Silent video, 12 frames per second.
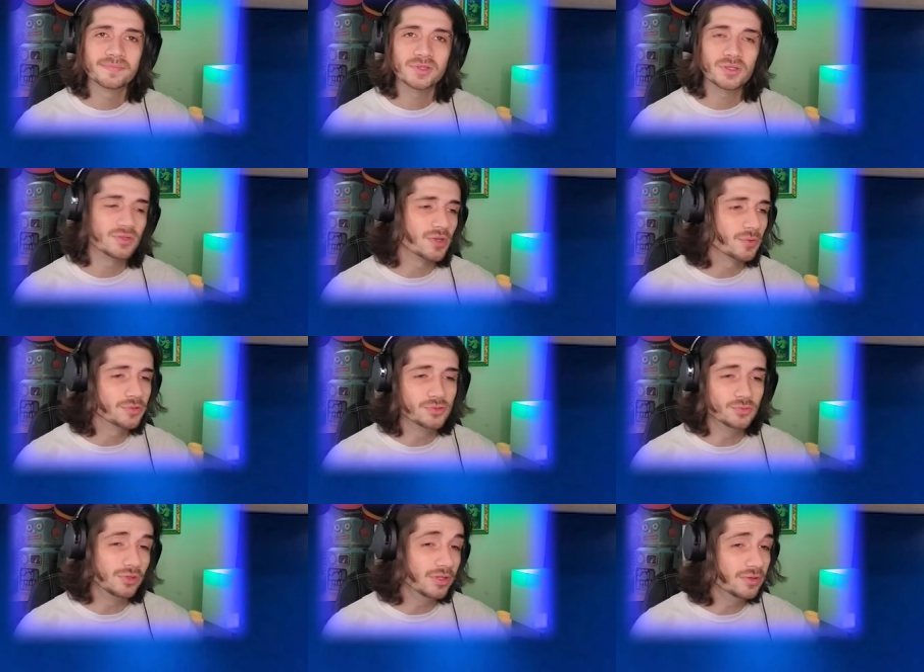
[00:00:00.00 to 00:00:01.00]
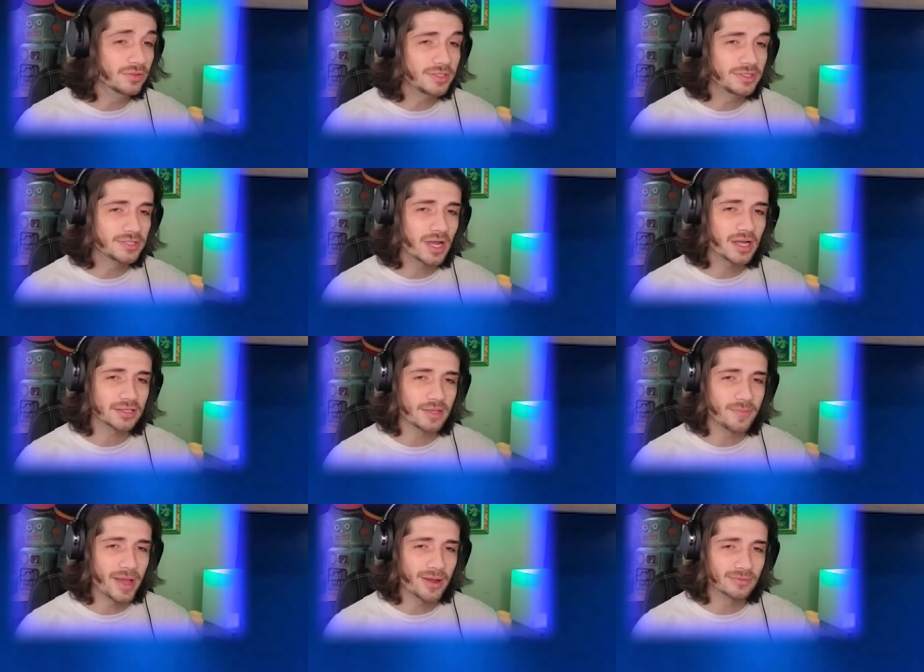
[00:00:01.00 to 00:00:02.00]
Dude, there were, you literally talked
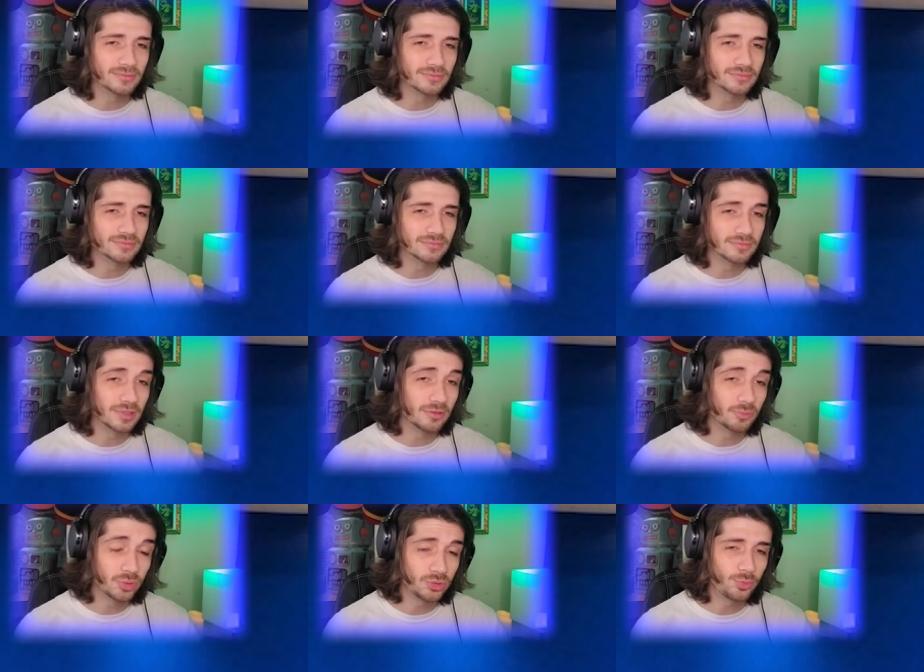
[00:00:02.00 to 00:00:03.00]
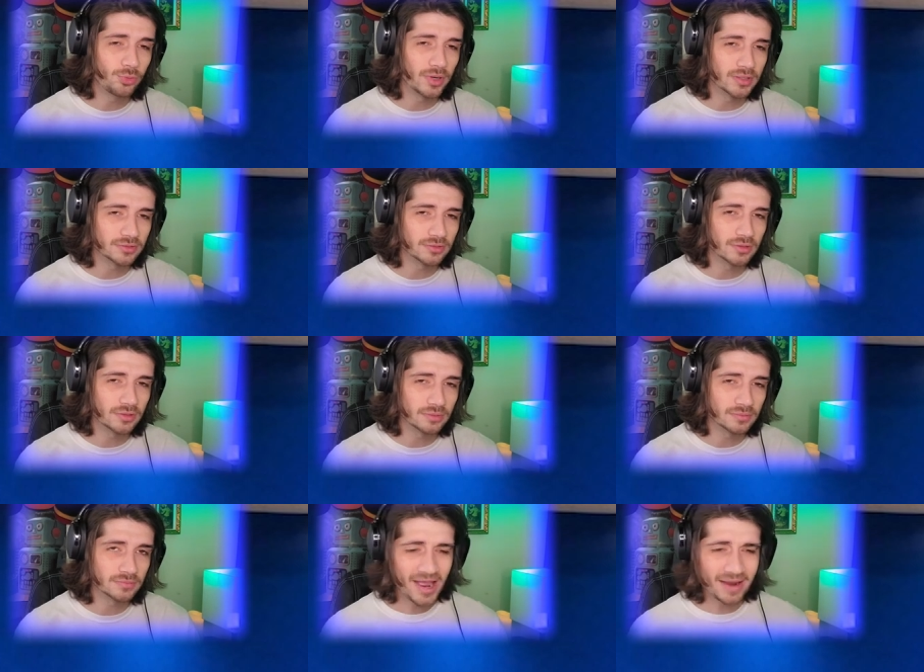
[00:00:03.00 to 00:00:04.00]
about a poop restaurant.
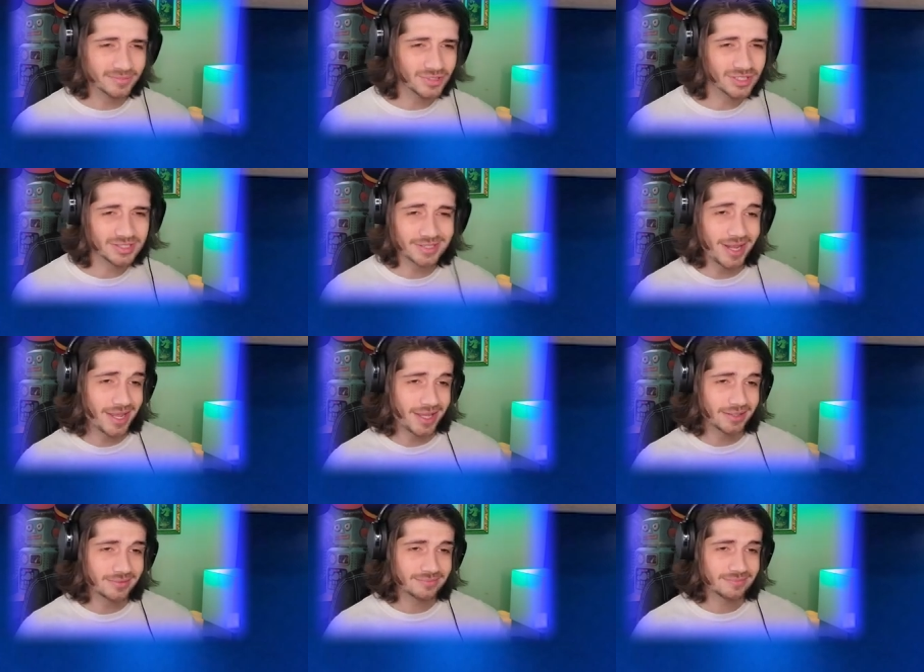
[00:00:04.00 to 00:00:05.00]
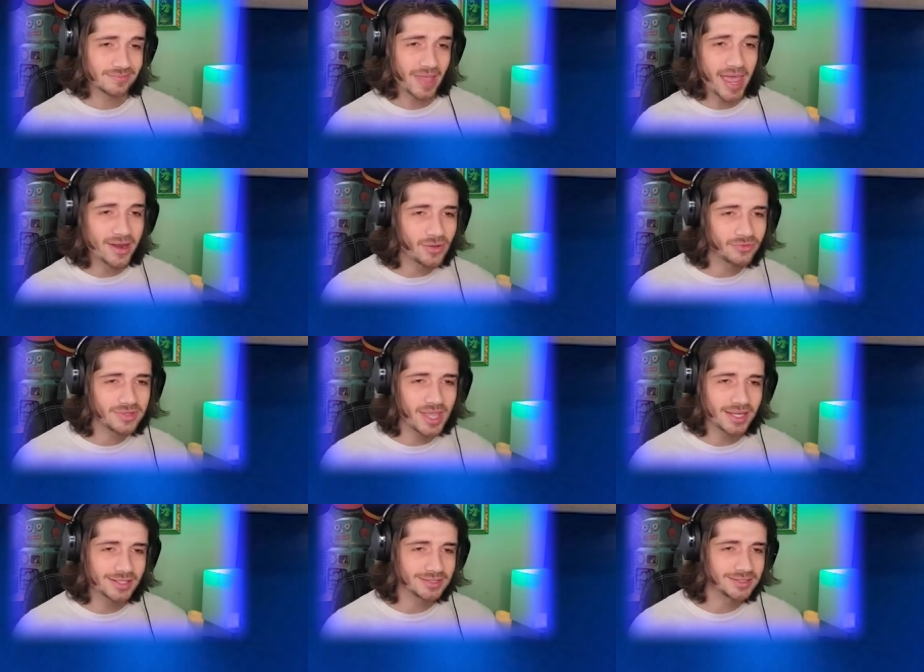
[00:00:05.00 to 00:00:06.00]
I'm just saying, I don't
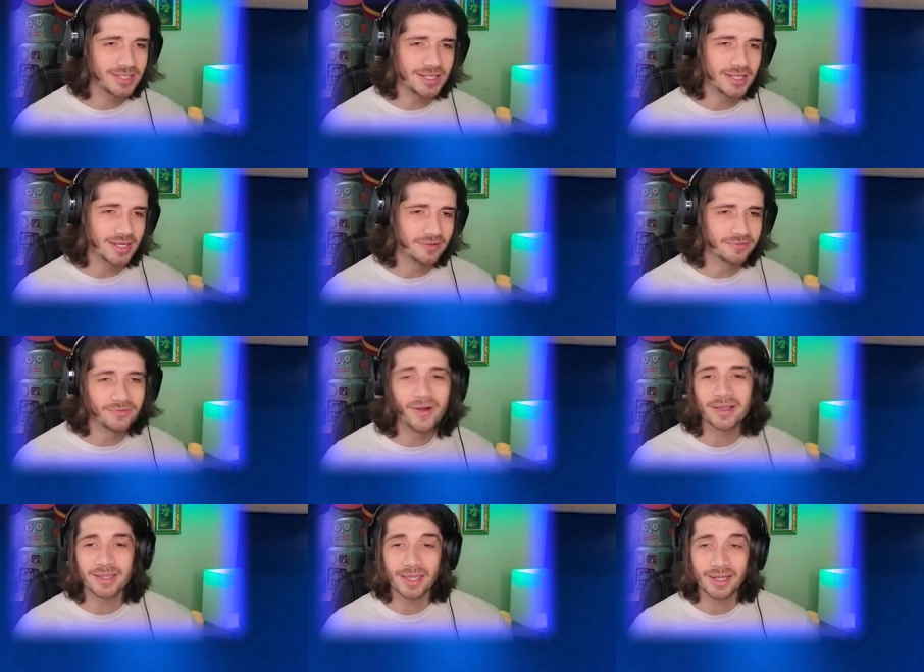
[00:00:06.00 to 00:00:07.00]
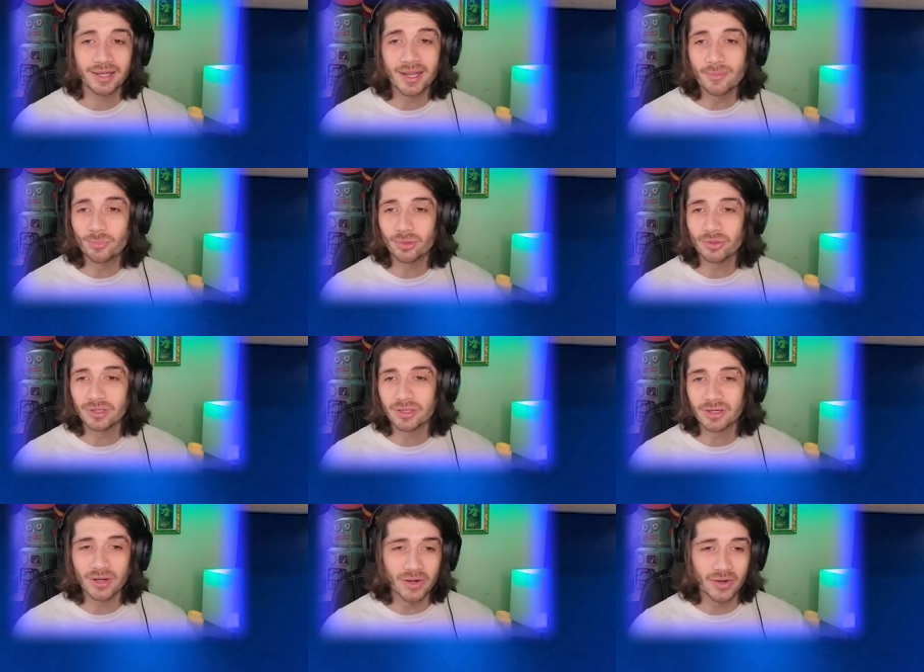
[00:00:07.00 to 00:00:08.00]
think seeing a fucking nipple
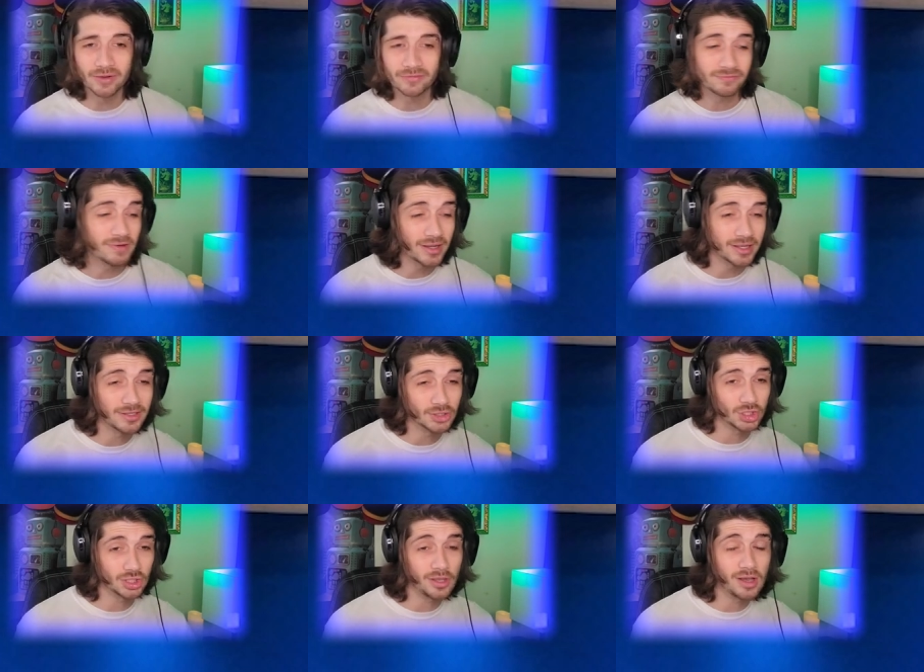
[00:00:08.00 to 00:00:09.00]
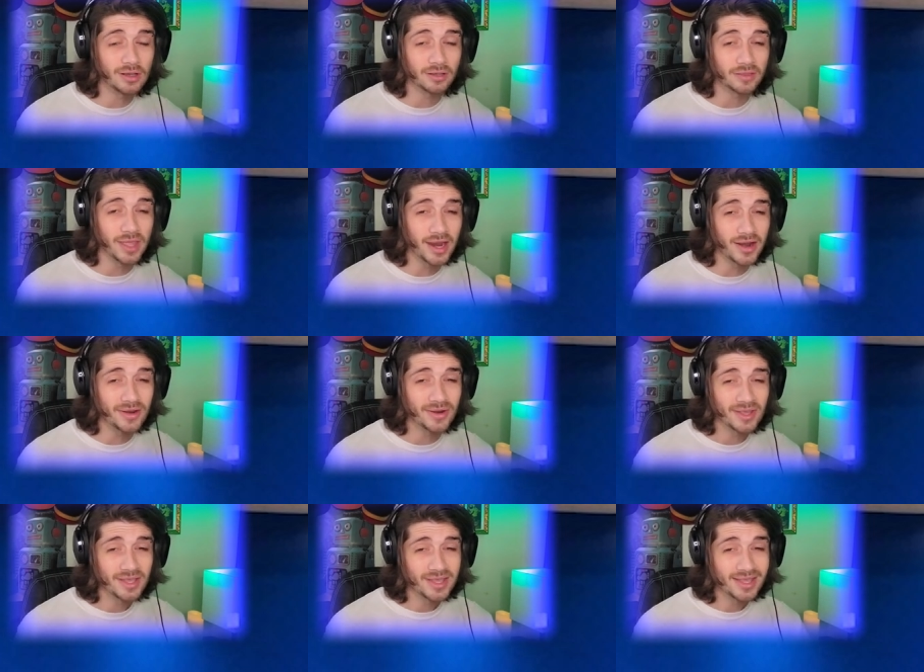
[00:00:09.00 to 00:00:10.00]
here or a fucking schlong there
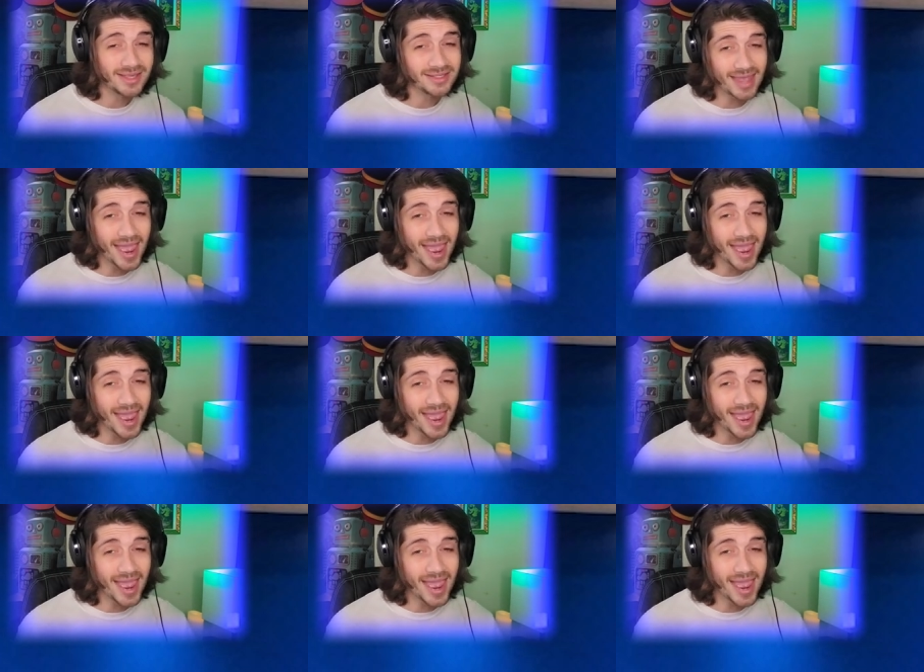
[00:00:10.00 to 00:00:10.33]
is